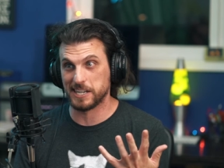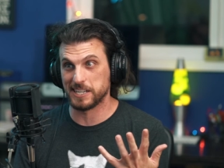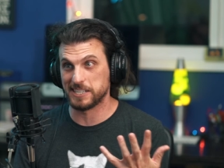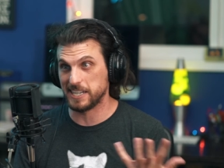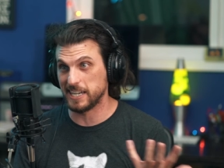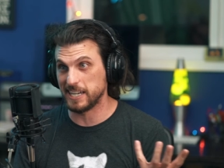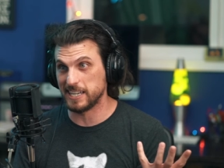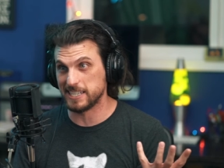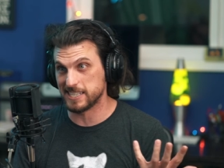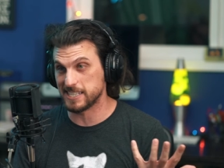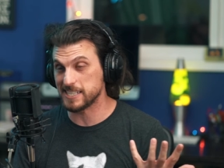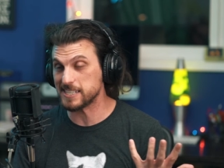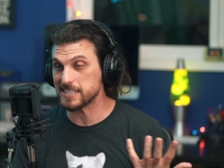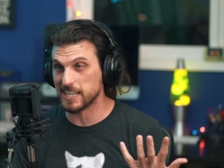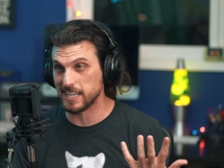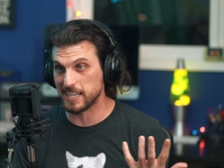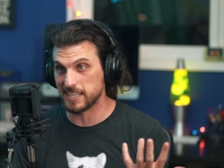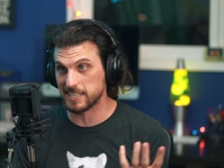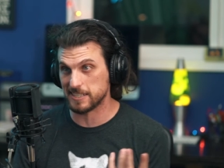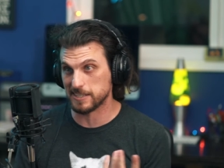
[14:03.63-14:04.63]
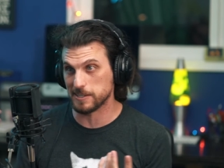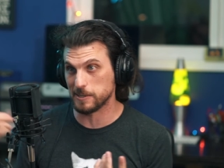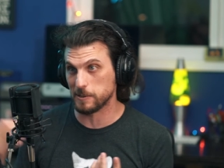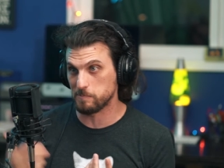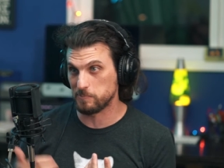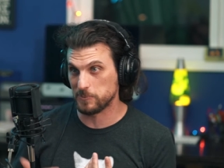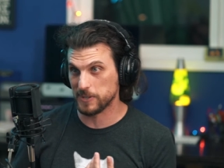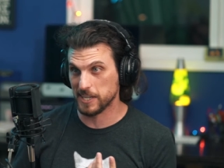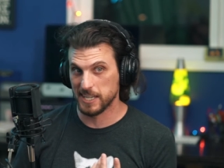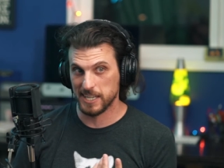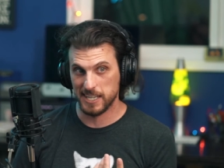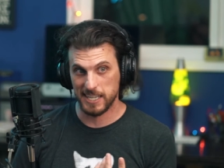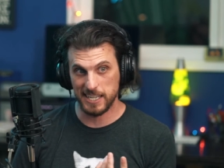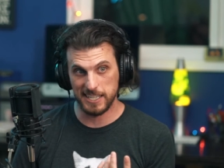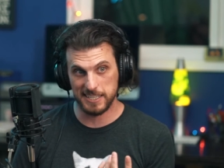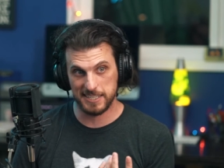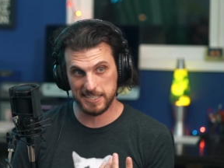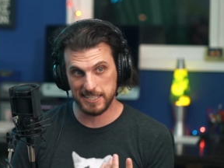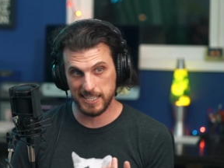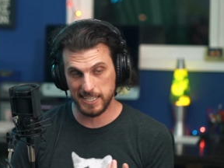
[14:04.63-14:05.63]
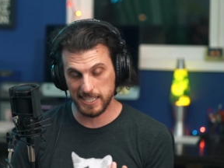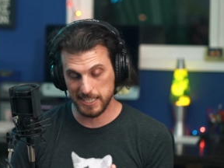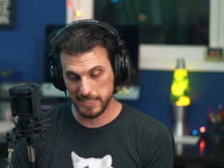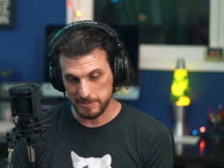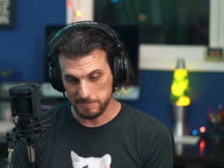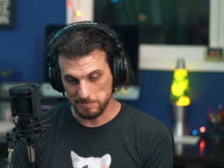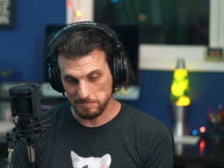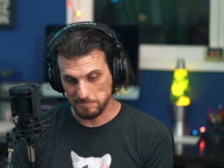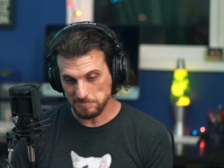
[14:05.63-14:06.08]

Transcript: contagious. And so, it's like,